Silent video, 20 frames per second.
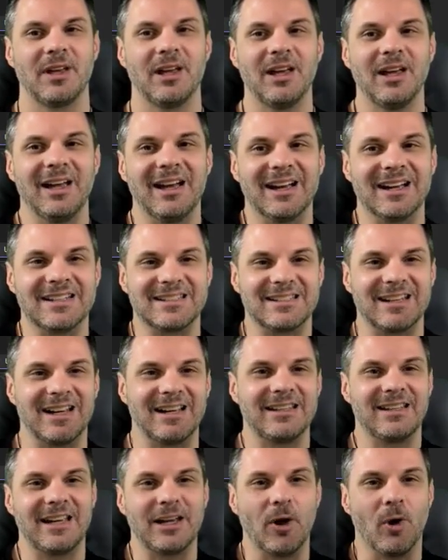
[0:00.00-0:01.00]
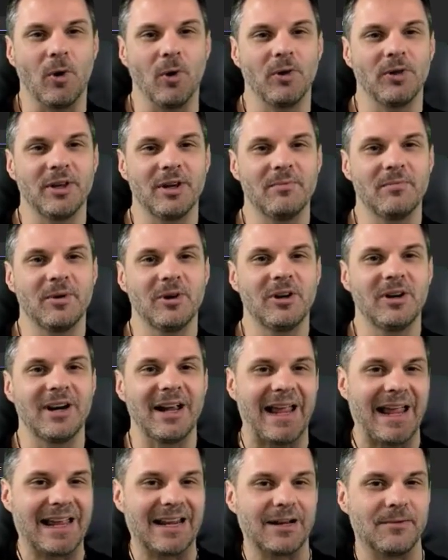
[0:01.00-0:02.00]
Assigned a whole number
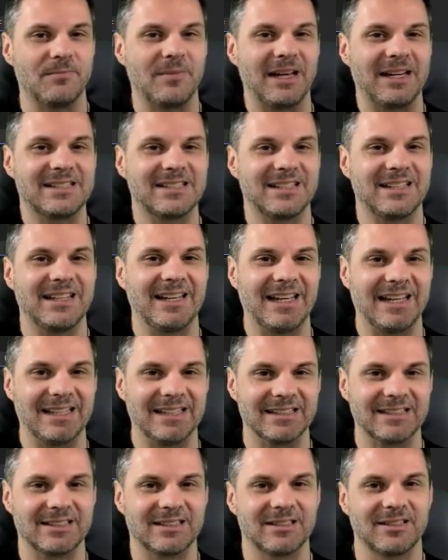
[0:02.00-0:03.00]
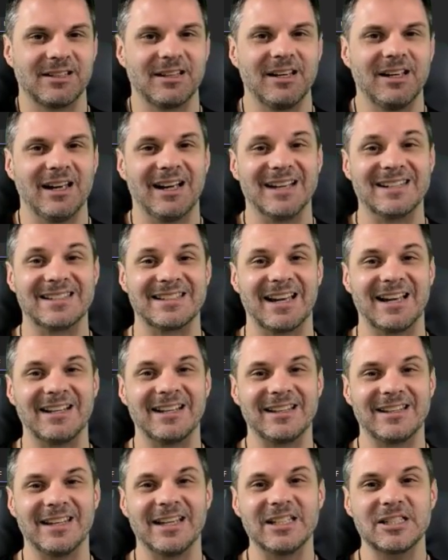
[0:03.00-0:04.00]
and it picks an int. Assign a
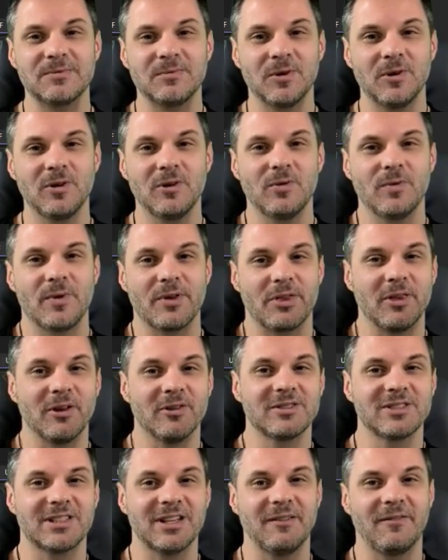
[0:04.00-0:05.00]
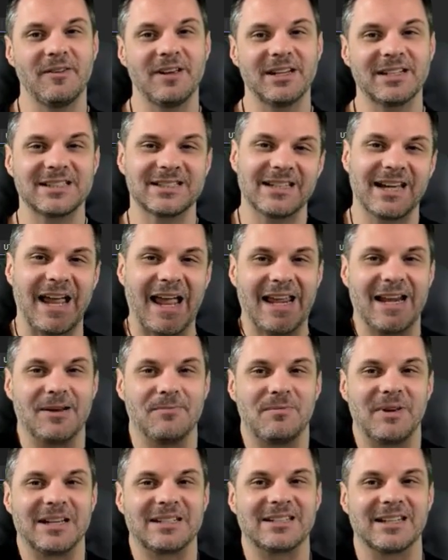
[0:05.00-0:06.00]
decimal with no suffix and it
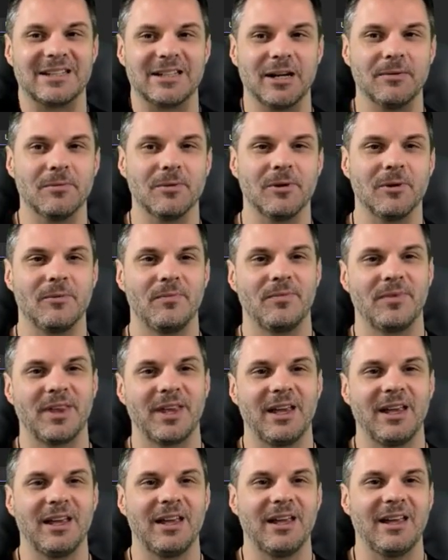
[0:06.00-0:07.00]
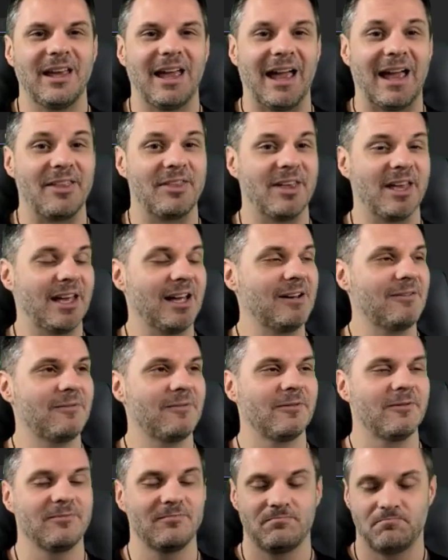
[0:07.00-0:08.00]
picks a double. Add the
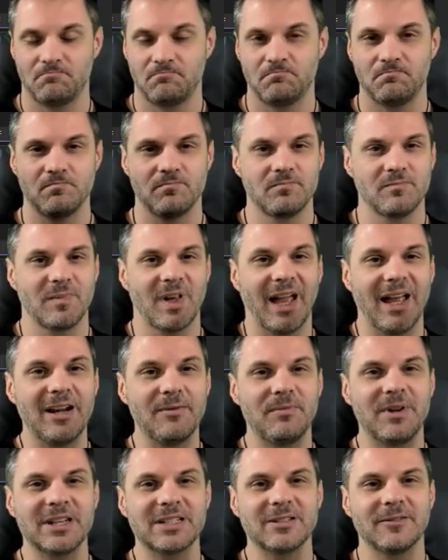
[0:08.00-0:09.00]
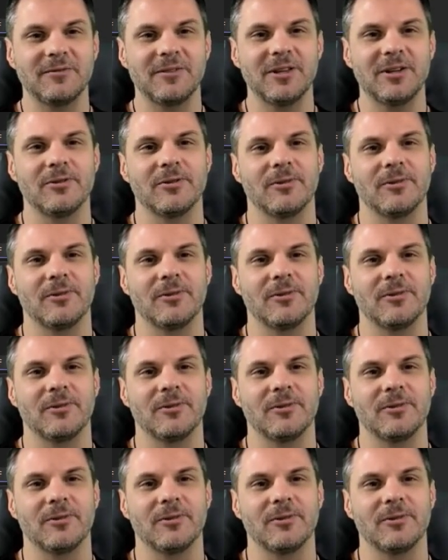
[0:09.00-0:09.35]
f and it picks a float.